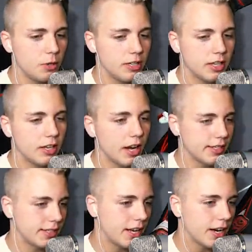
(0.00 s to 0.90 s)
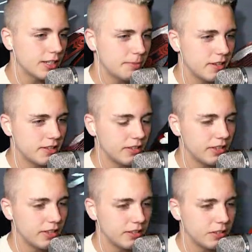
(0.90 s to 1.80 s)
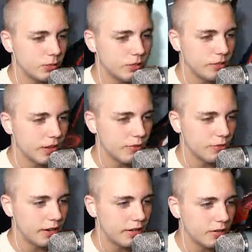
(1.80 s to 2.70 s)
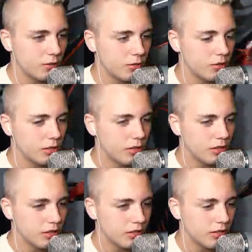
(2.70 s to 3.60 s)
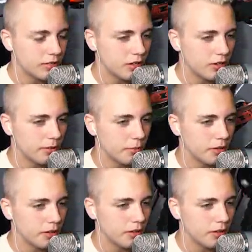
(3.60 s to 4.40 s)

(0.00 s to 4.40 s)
one is Concuss. Concuss basically is sort of like radiation disarm